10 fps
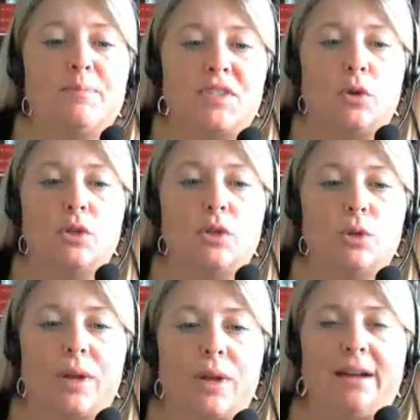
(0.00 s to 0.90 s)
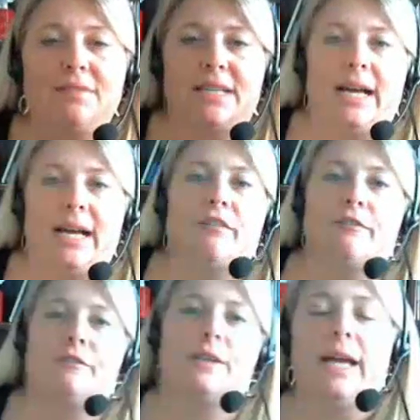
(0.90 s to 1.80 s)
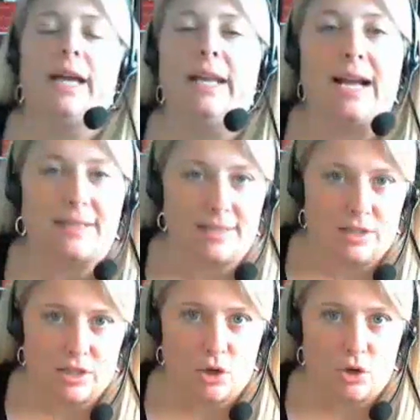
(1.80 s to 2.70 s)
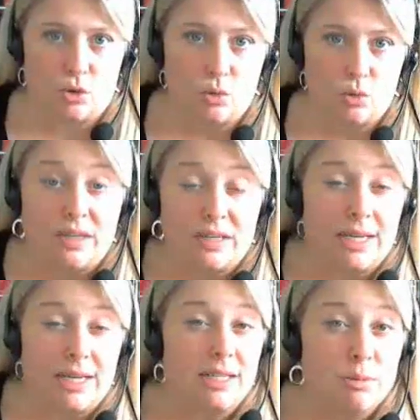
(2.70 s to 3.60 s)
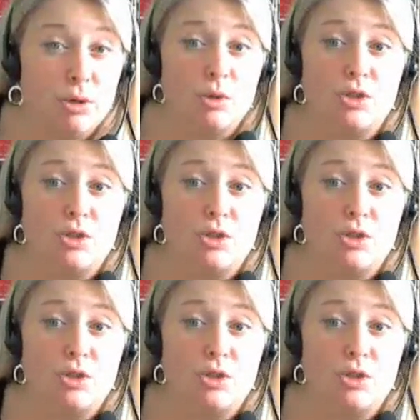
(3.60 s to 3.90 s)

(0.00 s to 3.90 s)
So you don't have to have an access code with the textbook,